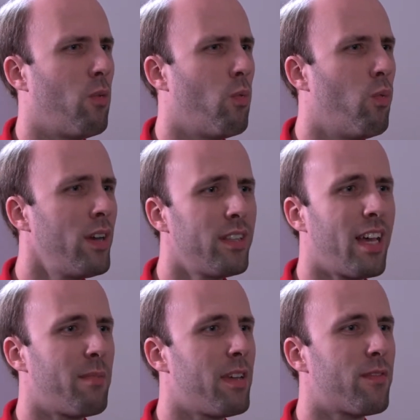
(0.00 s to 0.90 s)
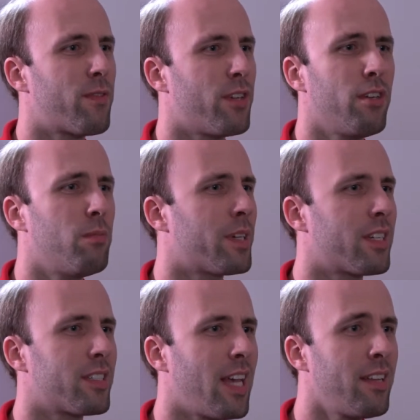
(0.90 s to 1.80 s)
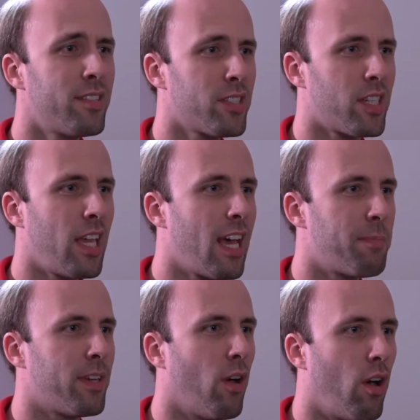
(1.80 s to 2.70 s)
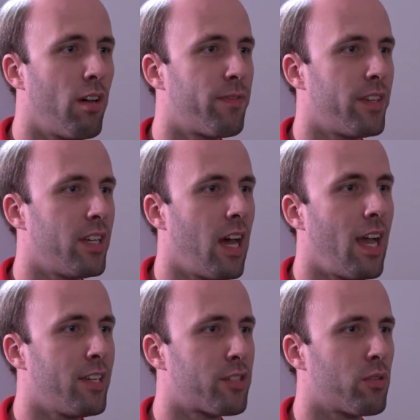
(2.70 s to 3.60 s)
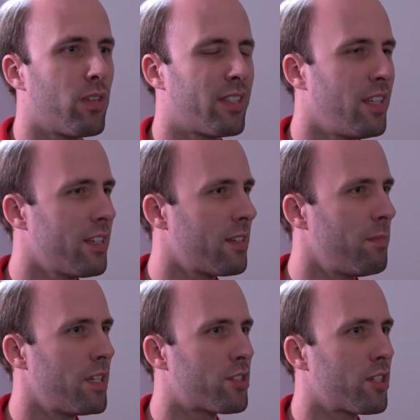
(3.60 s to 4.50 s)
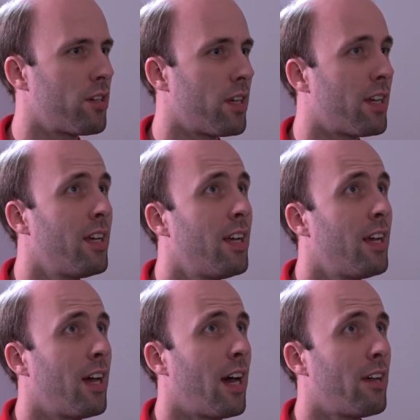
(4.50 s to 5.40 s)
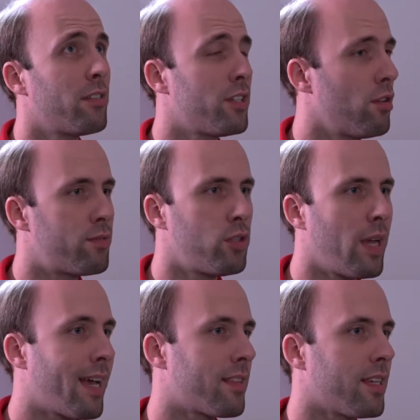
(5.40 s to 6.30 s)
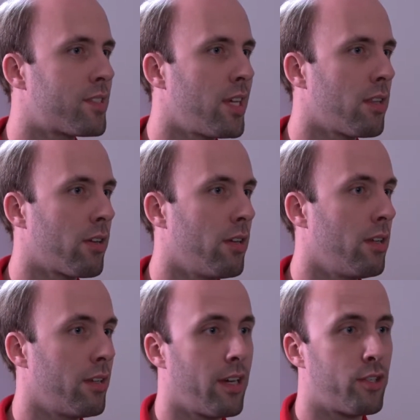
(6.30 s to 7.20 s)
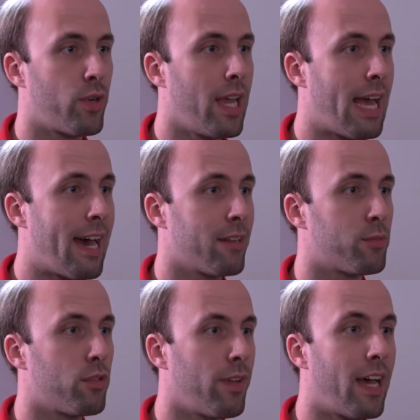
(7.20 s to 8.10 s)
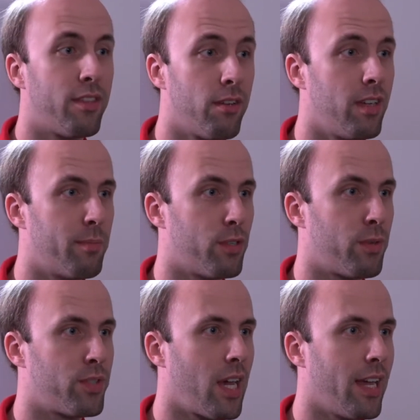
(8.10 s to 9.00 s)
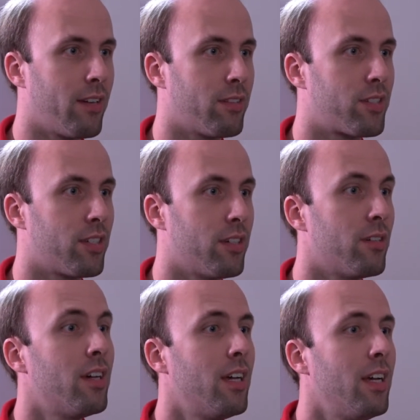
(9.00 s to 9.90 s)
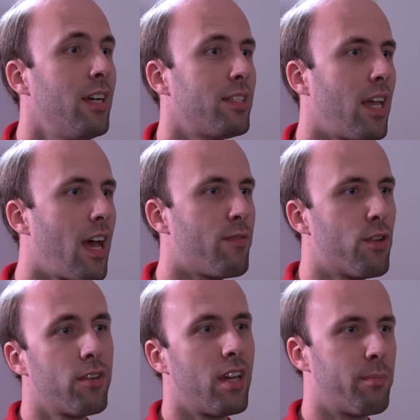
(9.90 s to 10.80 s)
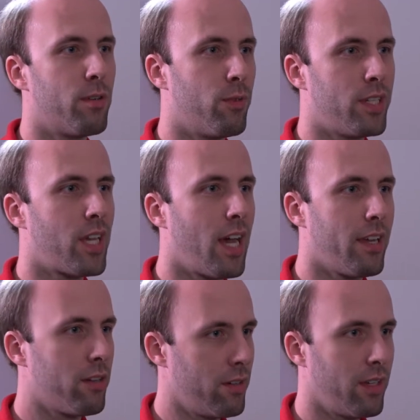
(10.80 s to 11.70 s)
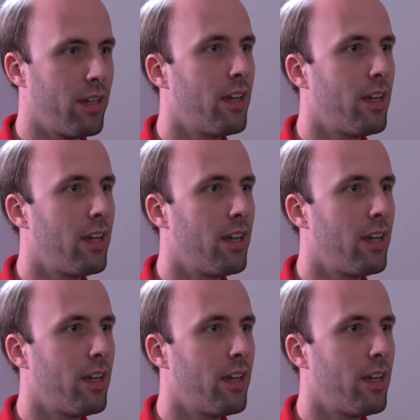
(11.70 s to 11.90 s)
what did that mean for you? Because that doesn't happen often in high school. I think in Minnesota, I only know of 2 athletes, Taylor Hill and Andrea Adams, who have had their numbers retired. So to have your number retired,